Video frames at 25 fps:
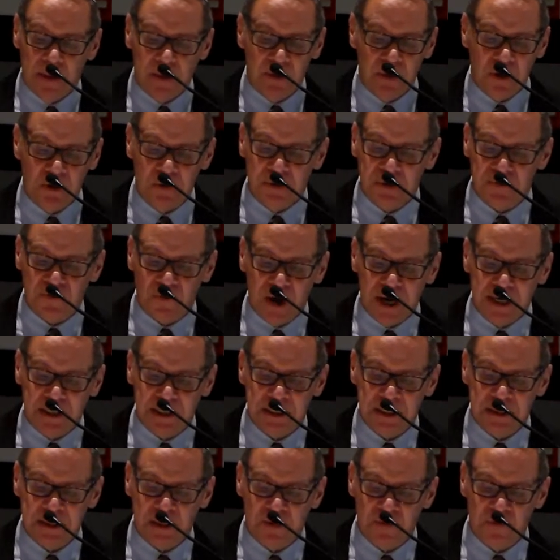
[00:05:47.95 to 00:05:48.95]
Those
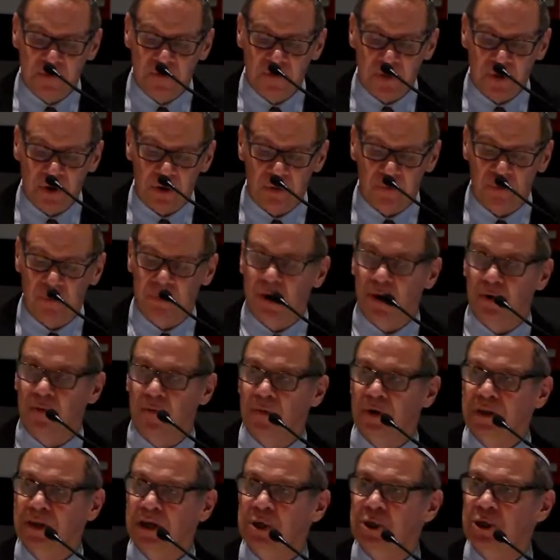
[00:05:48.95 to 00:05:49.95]
phrases of
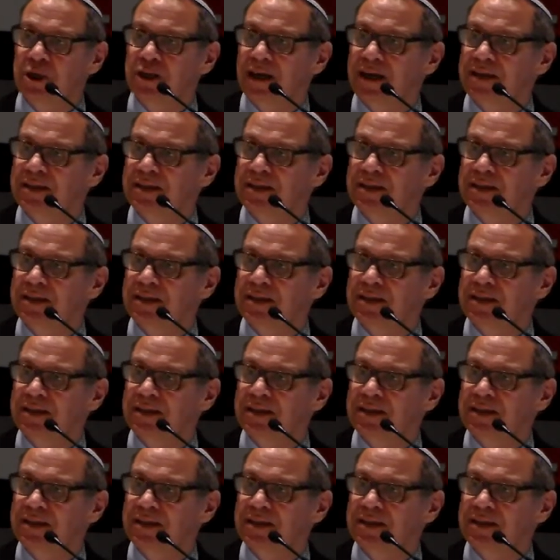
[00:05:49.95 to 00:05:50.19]
religion